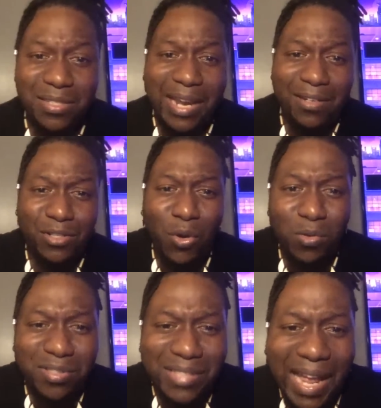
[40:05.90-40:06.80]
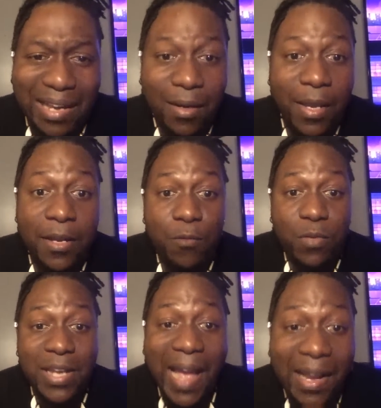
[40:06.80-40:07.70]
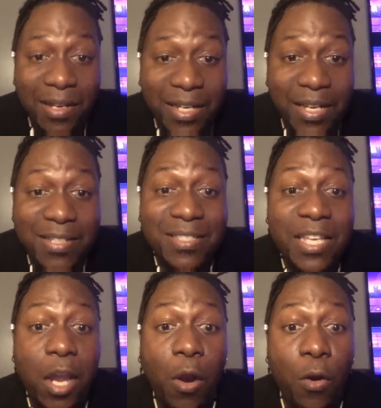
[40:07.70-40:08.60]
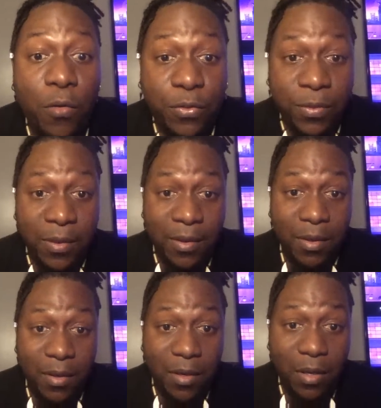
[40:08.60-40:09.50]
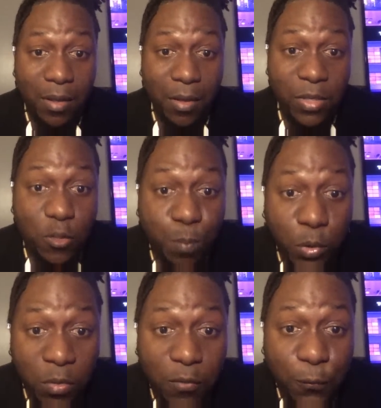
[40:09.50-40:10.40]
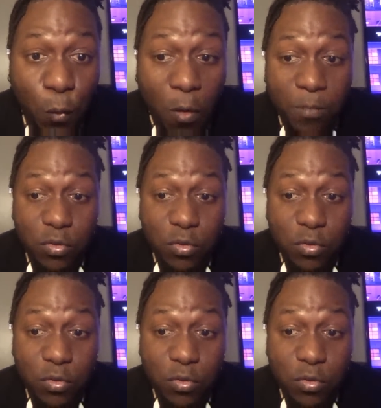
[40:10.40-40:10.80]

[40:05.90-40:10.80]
like glow solid. And in reality, it's the earth in its purest form.